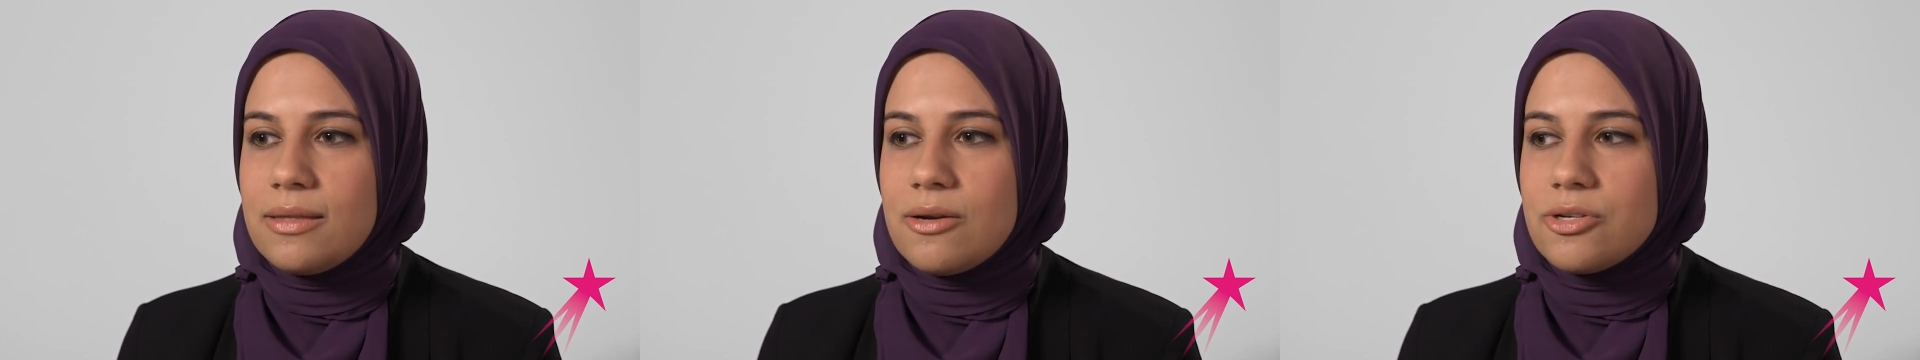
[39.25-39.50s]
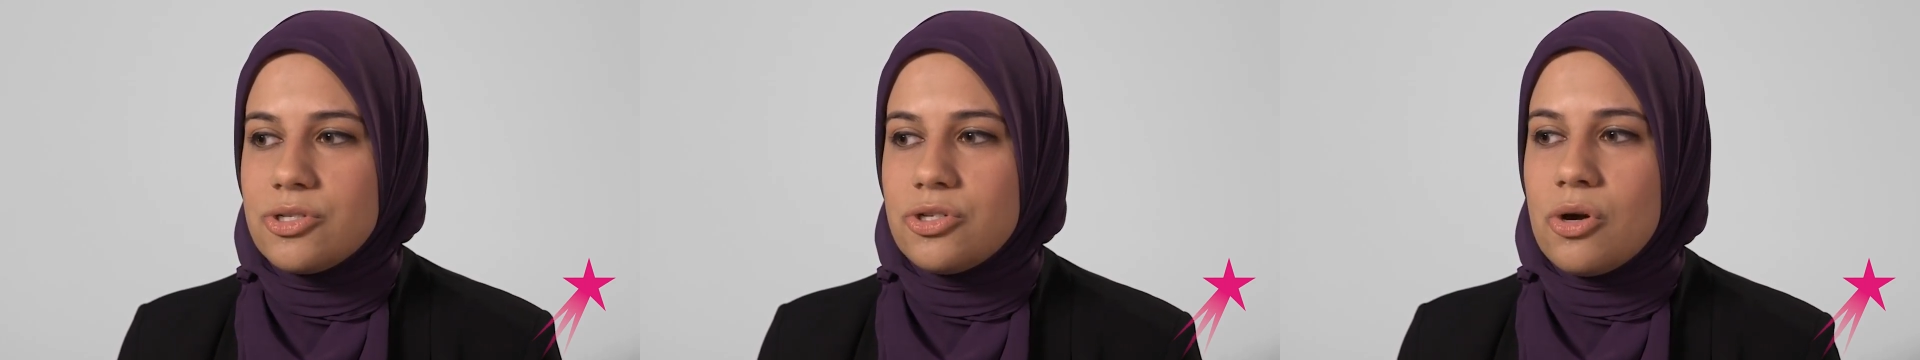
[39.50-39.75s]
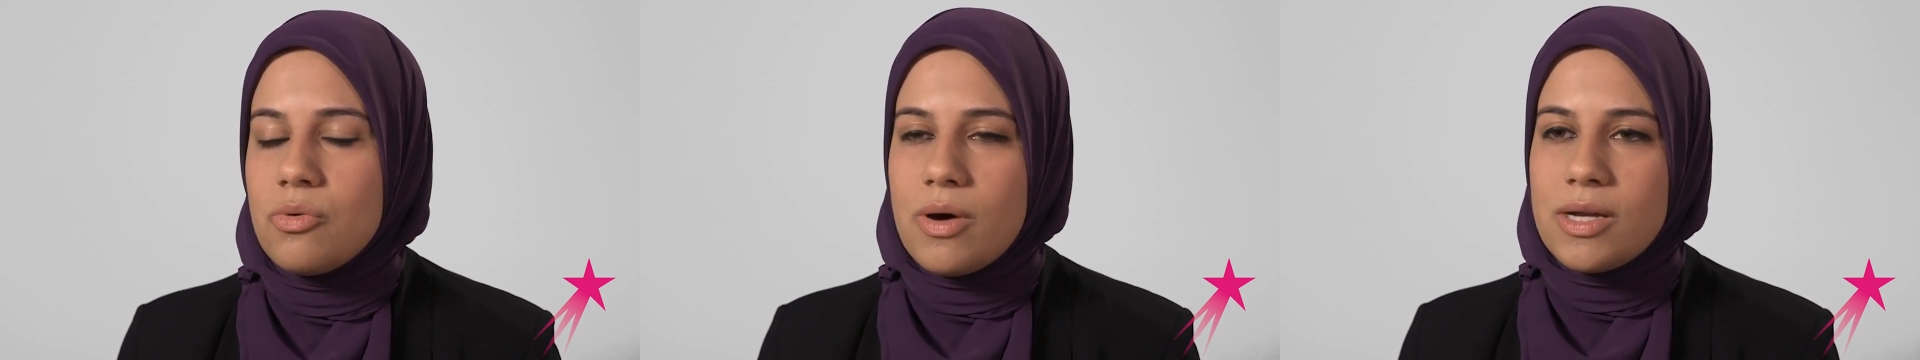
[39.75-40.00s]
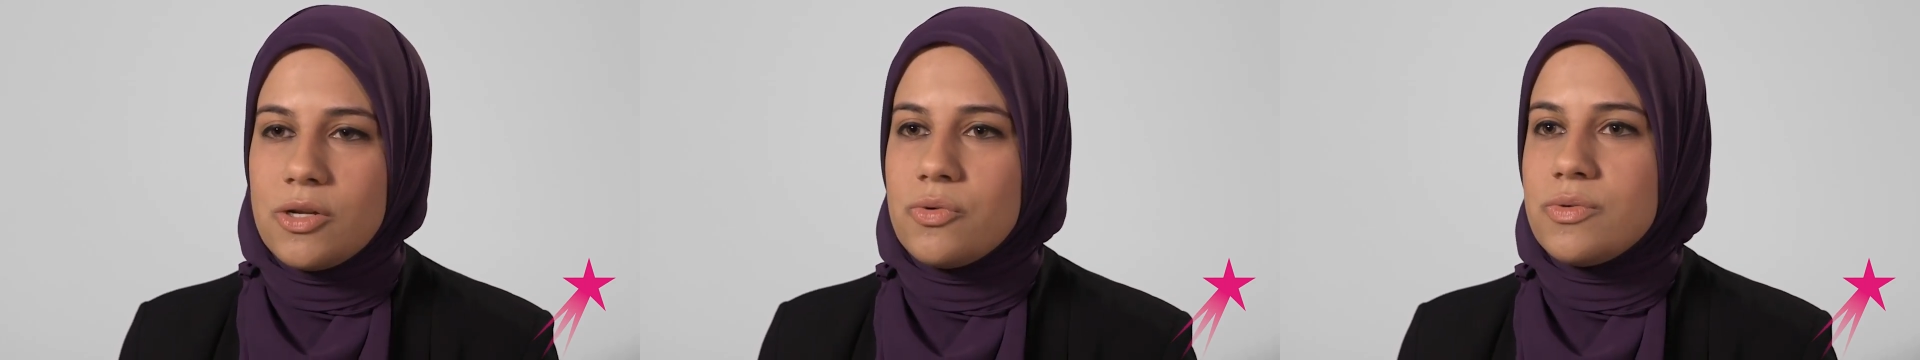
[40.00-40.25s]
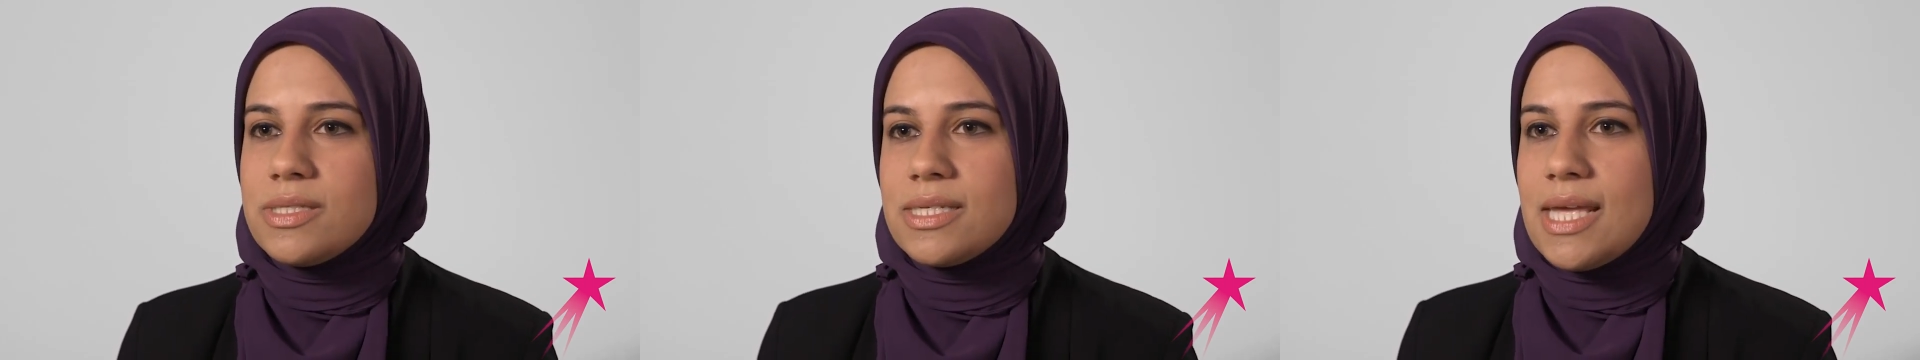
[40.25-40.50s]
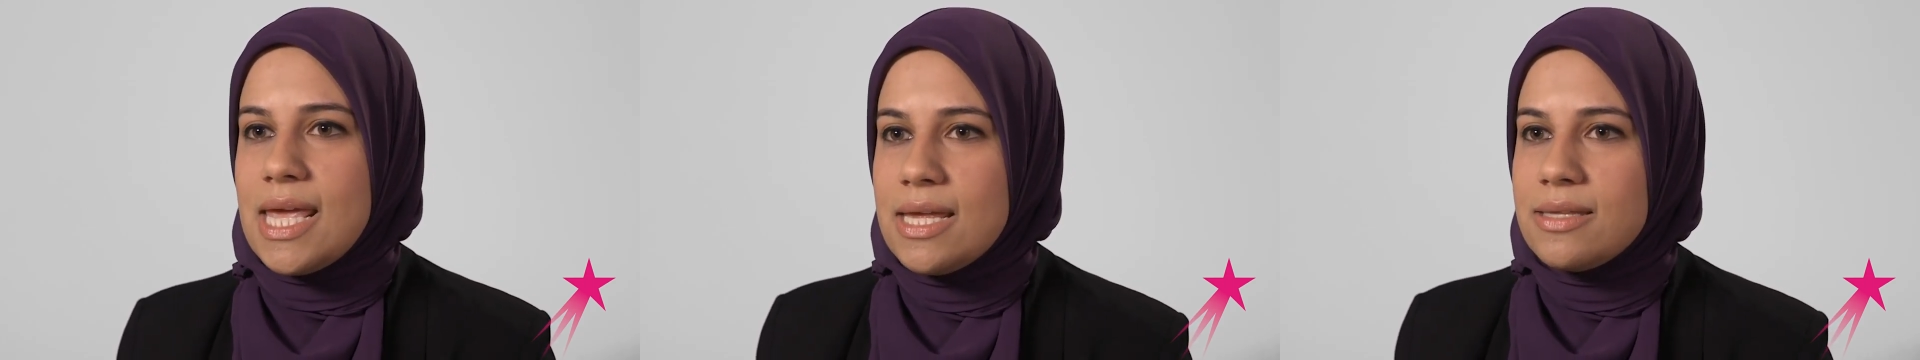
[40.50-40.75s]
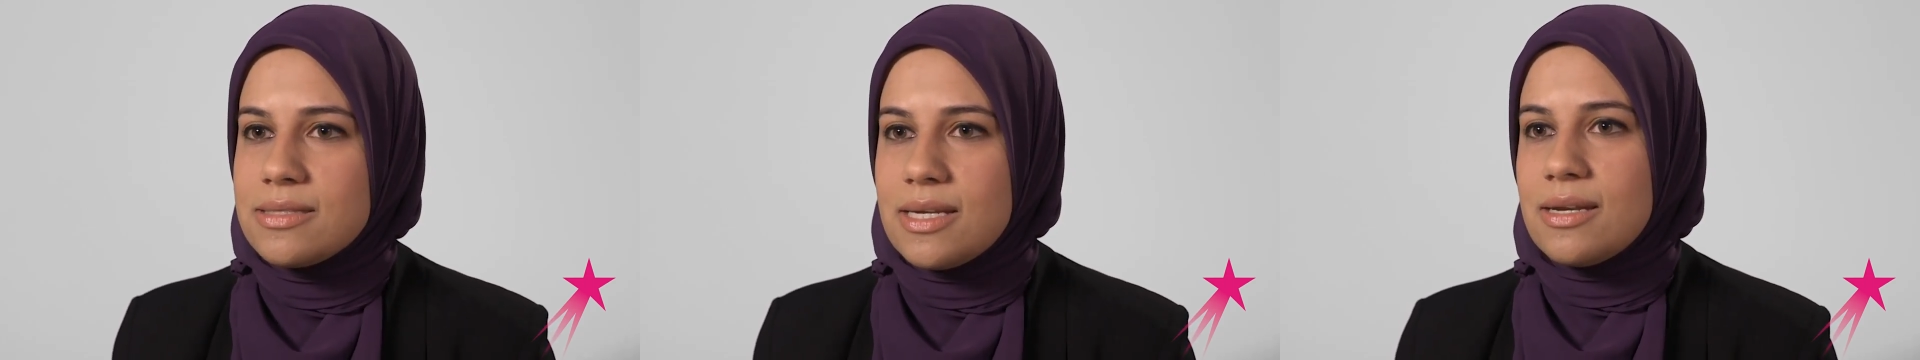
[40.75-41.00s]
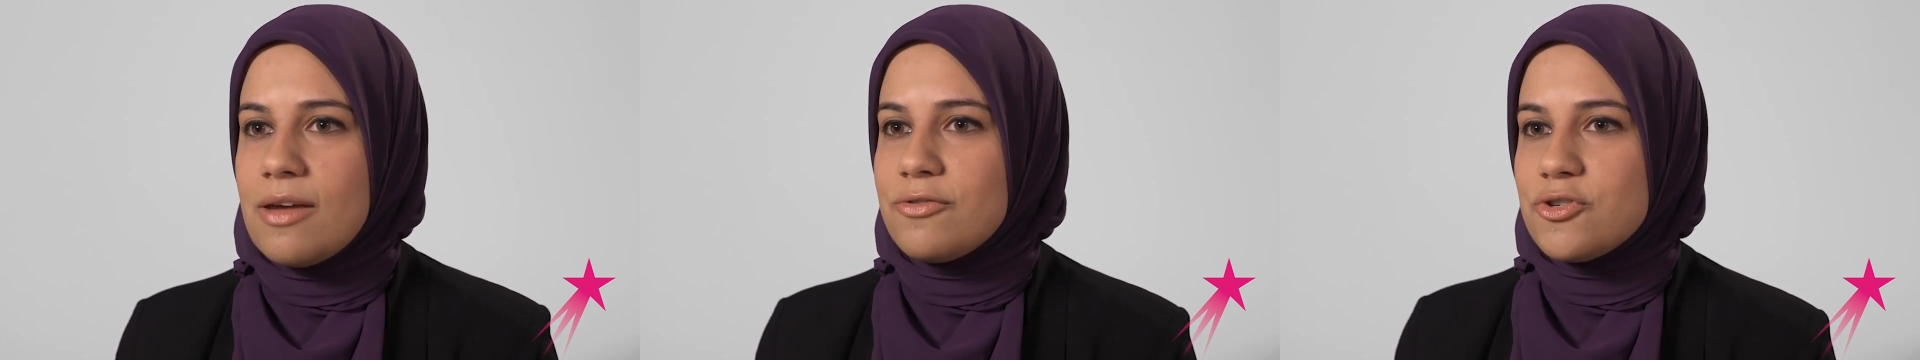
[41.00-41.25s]
there's no one who's gained
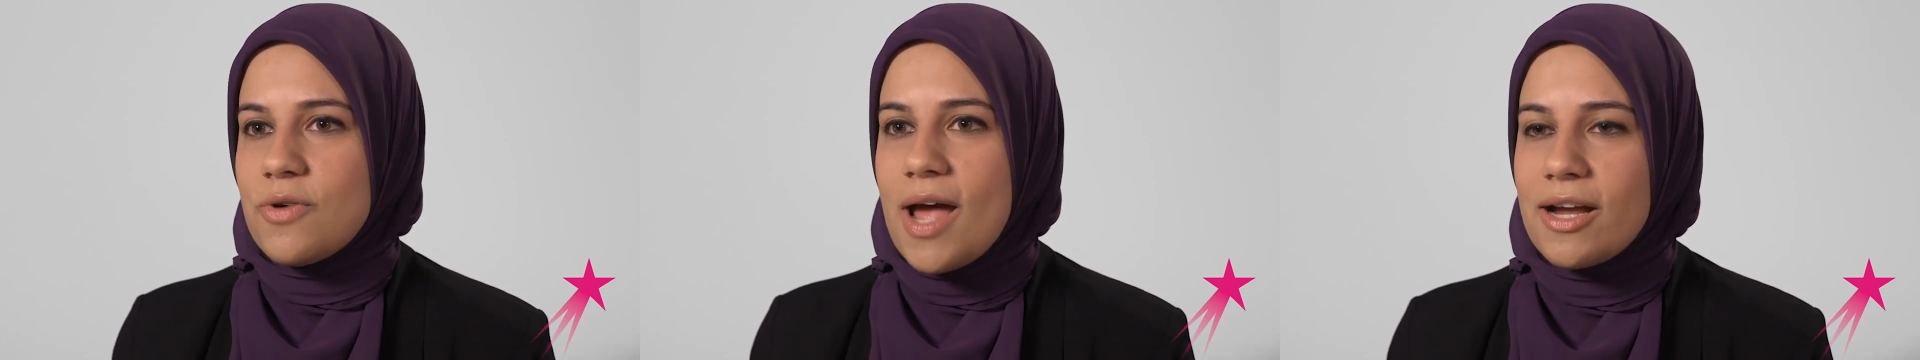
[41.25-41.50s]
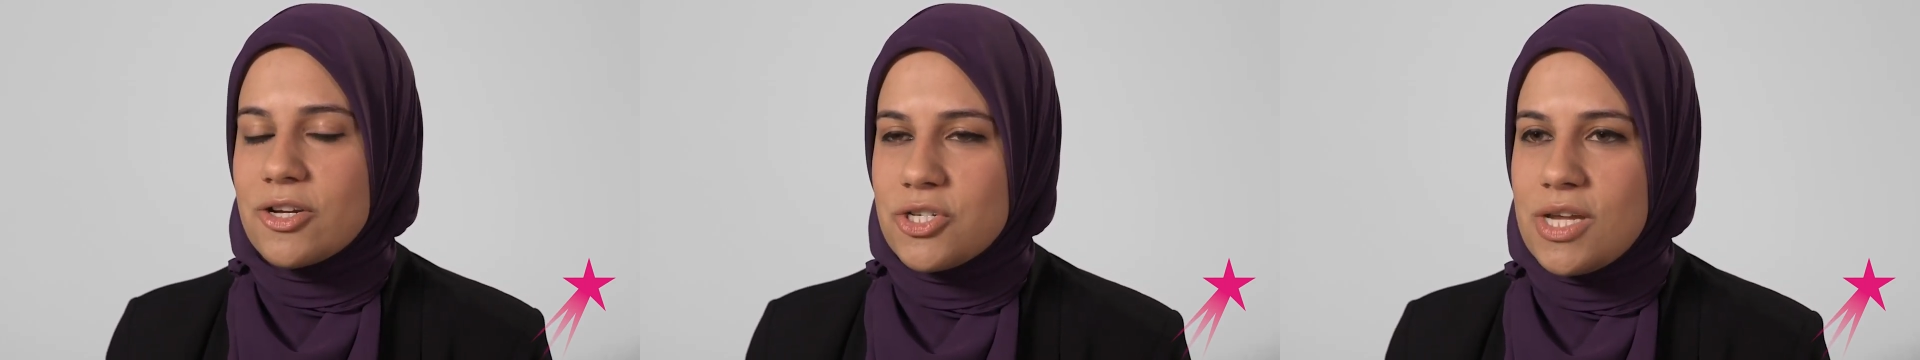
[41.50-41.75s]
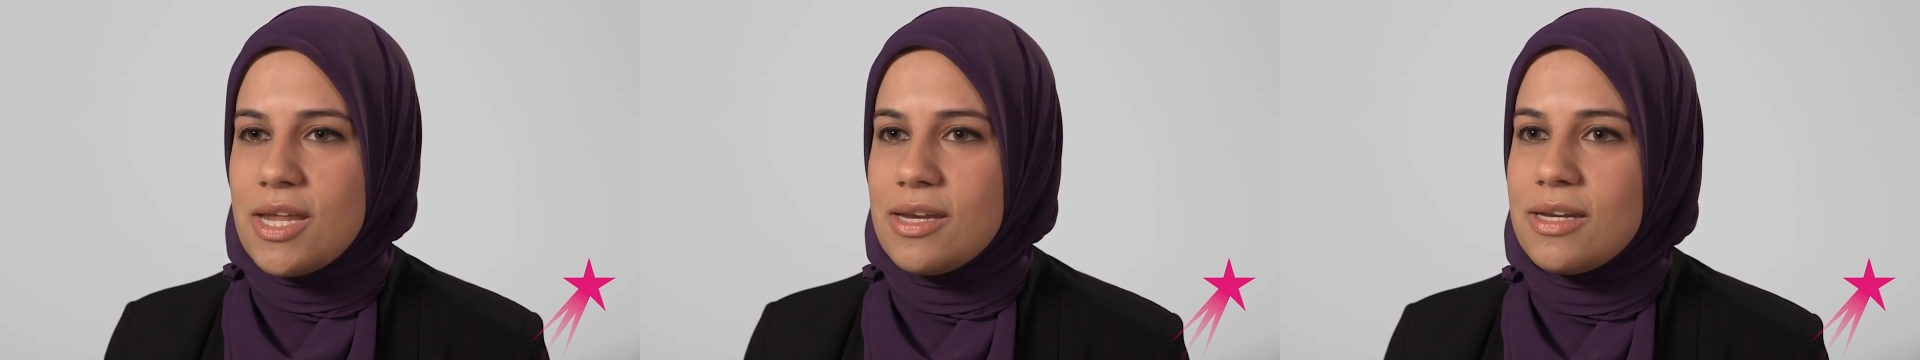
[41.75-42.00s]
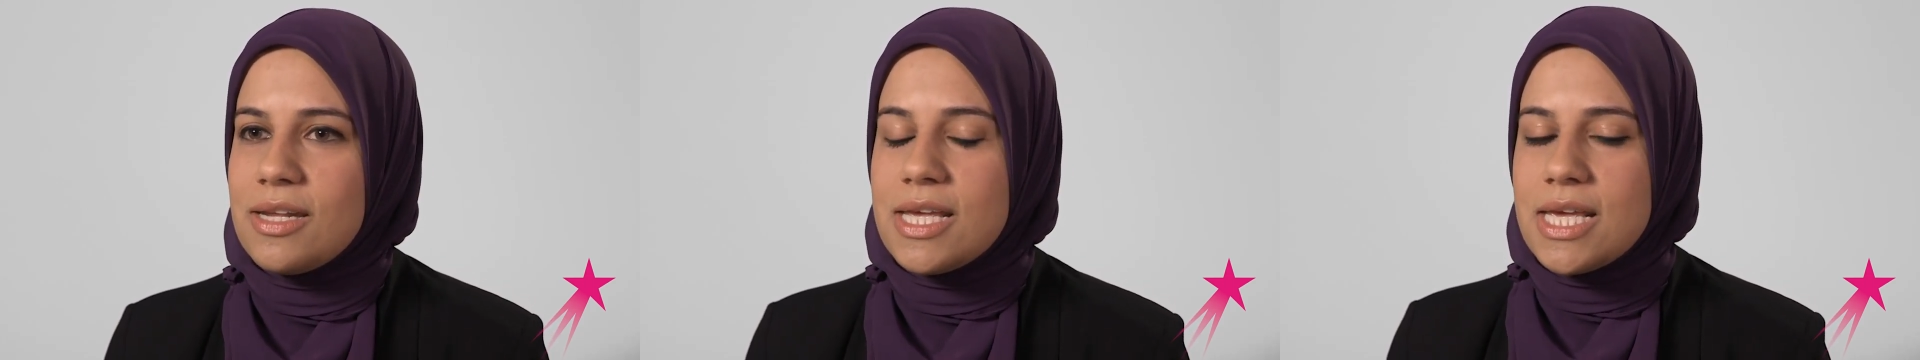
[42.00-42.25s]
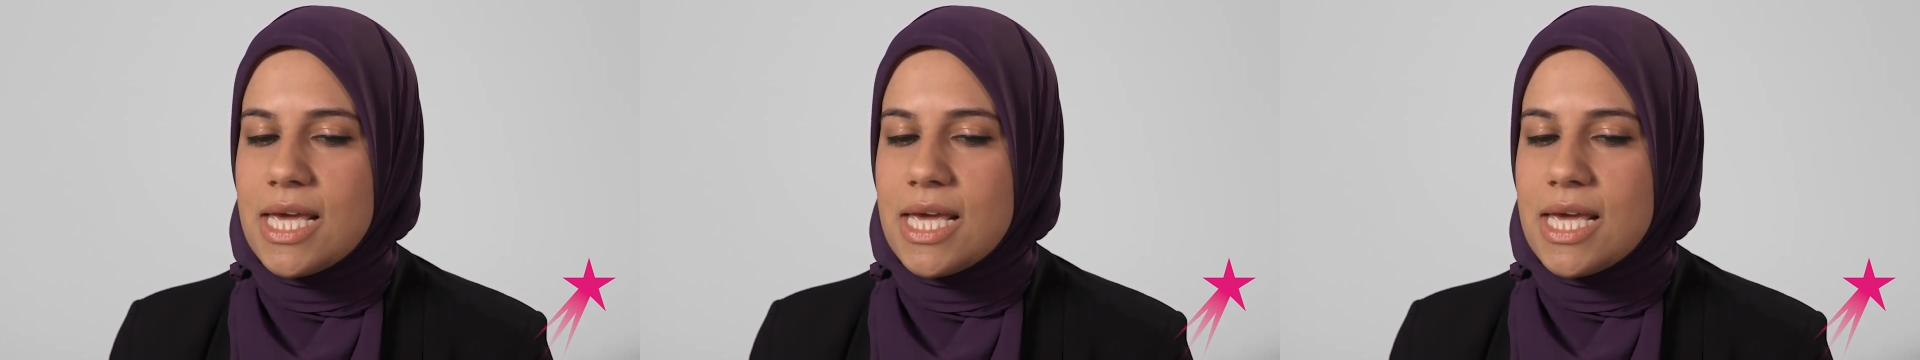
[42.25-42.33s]
enough traction